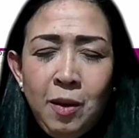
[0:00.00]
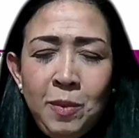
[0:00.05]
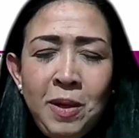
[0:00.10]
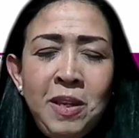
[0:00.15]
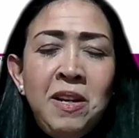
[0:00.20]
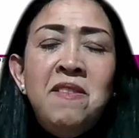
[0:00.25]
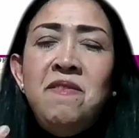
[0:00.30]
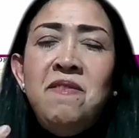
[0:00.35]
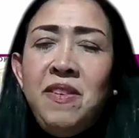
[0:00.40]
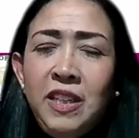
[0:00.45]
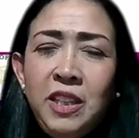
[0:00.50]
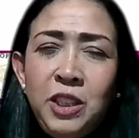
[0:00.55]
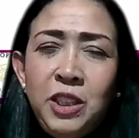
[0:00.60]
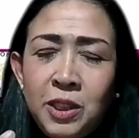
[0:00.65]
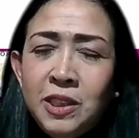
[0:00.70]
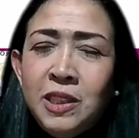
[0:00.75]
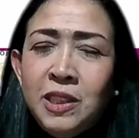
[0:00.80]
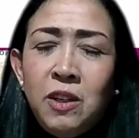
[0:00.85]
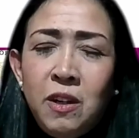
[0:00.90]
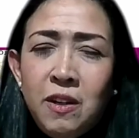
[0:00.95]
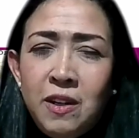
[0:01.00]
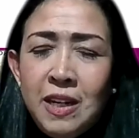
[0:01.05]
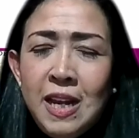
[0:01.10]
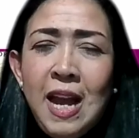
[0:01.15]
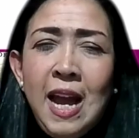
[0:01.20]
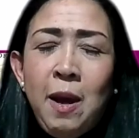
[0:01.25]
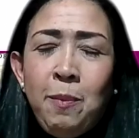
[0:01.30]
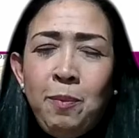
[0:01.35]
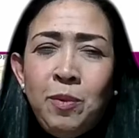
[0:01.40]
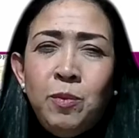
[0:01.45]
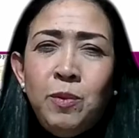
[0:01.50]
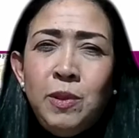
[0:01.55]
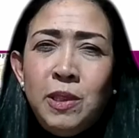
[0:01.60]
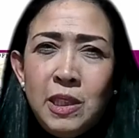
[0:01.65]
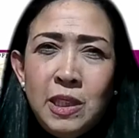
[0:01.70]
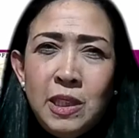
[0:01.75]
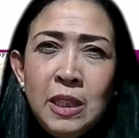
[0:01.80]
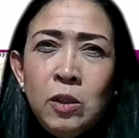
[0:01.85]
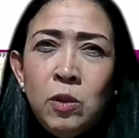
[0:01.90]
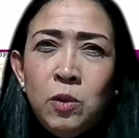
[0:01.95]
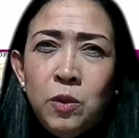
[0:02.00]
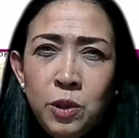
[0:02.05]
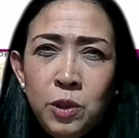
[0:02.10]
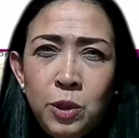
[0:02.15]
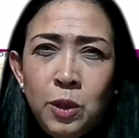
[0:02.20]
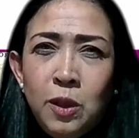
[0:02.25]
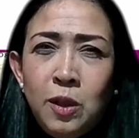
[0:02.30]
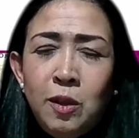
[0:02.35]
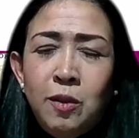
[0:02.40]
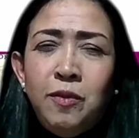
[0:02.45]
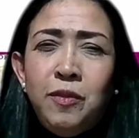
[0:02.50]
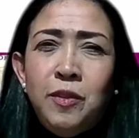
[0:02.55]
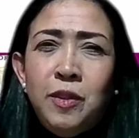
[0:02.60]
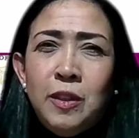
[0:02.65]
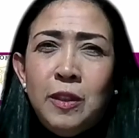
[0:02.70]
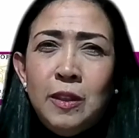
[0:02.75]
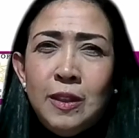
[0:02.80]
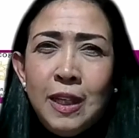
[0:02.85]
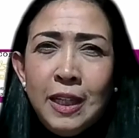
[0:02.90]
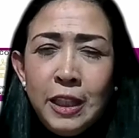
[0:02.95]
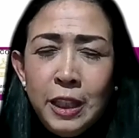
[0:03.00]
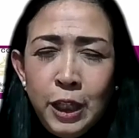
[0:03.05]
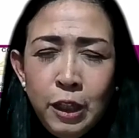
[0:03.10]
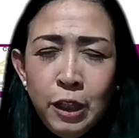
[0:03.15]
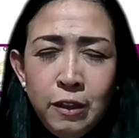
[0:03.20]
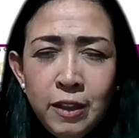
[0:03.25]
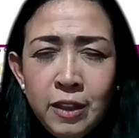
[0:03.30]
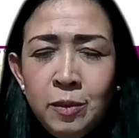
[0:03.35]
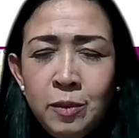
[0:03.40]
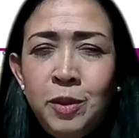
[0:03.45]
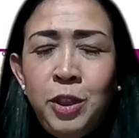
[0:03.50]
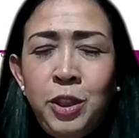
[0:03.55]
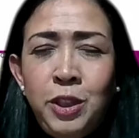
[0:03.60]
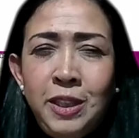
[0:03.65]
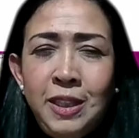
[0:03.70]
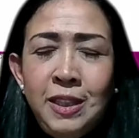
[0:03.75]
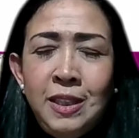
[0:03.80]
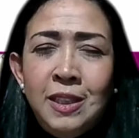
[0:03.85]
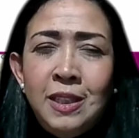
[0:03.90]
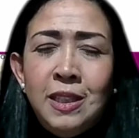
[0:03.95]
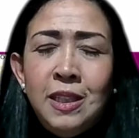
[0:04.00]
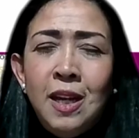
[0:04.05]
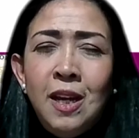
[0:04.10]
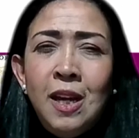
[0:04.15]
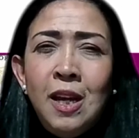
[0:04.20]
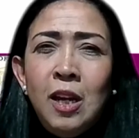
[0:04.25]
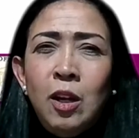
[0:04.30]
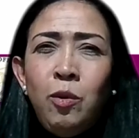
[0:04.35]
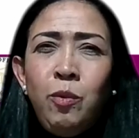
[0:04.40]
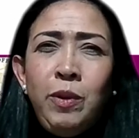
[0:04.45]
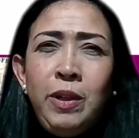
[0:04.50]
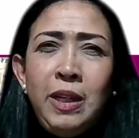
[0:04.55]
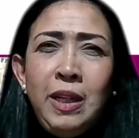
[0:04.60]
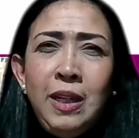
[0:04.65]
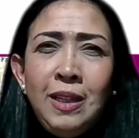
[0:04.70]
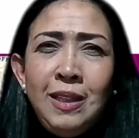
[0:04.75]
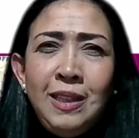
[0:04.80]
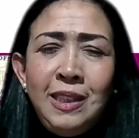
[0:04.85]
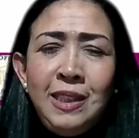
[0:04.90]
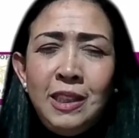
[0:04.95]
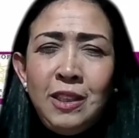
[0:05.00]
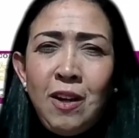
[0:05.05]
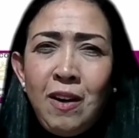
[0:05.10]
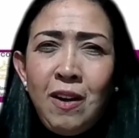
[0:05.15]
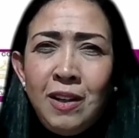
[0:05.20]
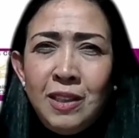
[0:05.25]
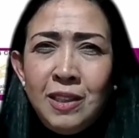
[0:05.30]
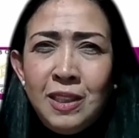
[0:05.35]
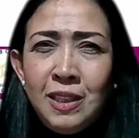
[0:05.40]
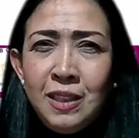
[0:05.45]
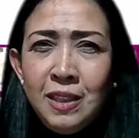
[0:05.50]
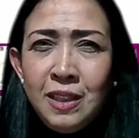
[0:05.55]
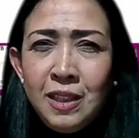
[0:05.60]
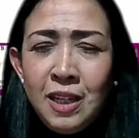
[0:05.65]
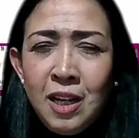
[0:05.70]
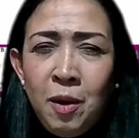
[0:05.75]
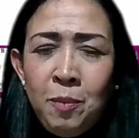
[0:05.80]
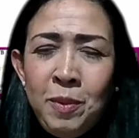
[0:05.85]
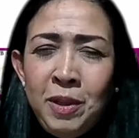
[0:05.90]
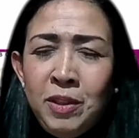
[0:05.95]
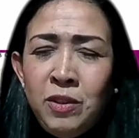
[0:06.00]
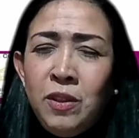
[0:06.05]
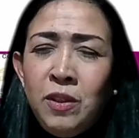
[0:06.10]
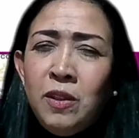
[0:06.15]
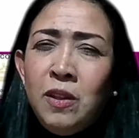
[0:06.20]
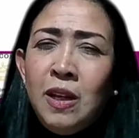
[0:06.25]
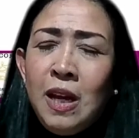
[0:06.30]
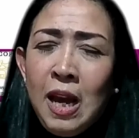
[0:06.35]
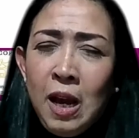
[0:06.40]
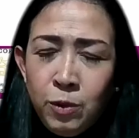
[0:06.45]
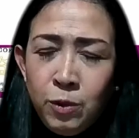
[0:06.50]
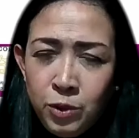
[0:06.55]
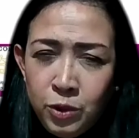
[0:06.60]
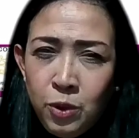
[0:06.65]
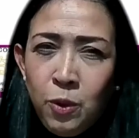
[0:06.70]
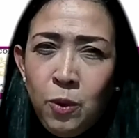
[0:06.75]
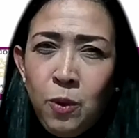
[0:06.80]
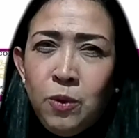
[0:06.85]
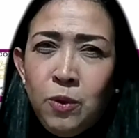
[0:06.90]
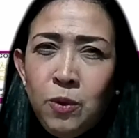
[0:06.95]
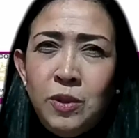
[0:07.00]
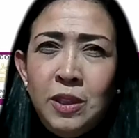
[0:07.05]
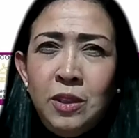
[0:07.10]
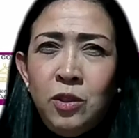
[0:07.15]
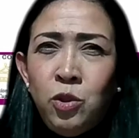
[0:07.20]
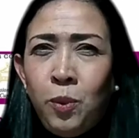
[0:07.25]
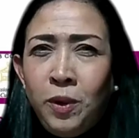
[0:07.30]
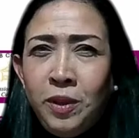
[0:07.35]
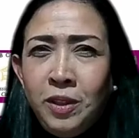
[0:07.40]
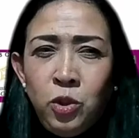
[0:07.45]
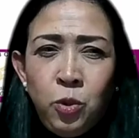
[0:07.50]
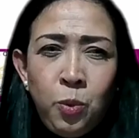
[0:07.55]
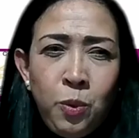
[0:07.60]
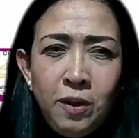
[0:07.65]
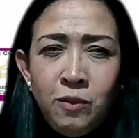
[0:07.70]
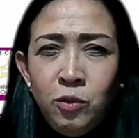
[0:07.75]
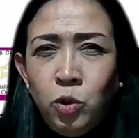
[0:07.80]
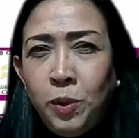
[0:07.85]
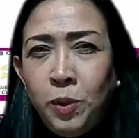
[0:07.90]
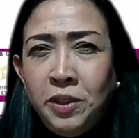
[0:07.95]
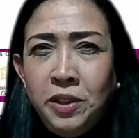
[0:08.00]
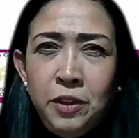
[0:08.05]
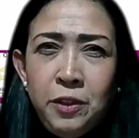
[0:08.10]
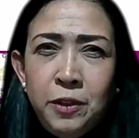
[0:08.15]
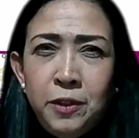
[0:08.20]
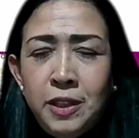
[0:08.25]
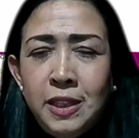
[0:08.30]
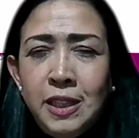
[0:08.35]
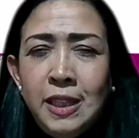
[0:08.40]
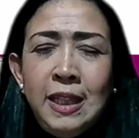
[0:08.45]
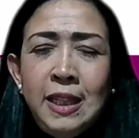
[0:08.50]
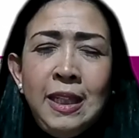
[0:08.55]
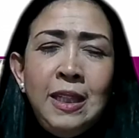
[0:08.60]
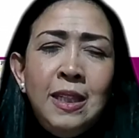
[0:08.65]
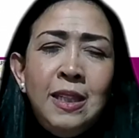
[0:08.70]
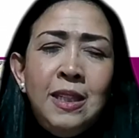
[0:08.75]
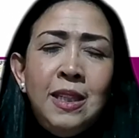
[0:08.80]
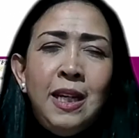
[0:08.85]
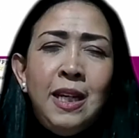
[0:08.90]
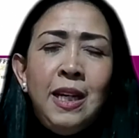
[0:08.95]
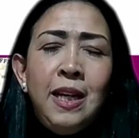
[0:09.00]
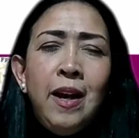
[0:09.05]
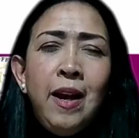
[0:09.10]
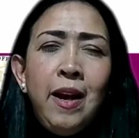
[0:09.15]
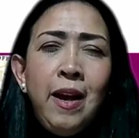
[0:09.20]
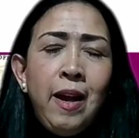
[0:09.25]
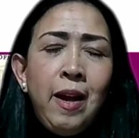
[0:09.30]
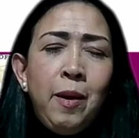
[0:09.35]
innovation started to happen with single serve for like Keurig machines, really started to come into the household in 2012, 2013, and they